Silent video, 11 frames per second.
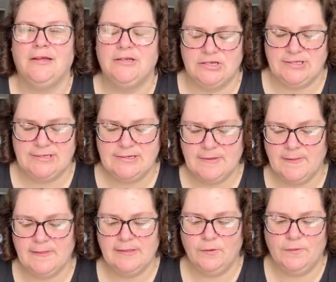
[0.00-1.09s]
Just another
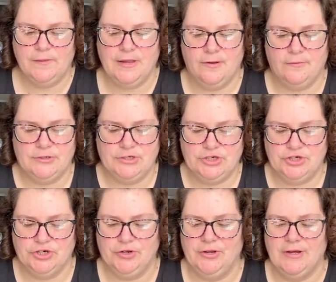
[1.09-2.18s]
little thing I wanted to
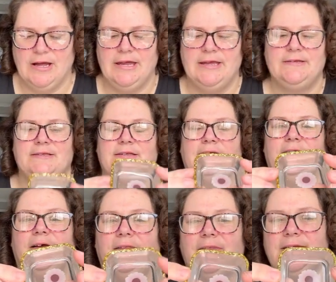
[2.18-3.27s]
show you guys.
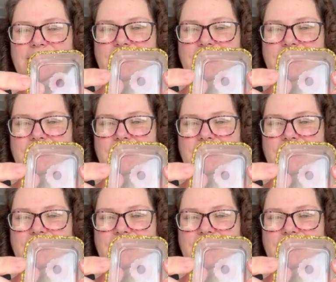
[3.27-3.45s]
This is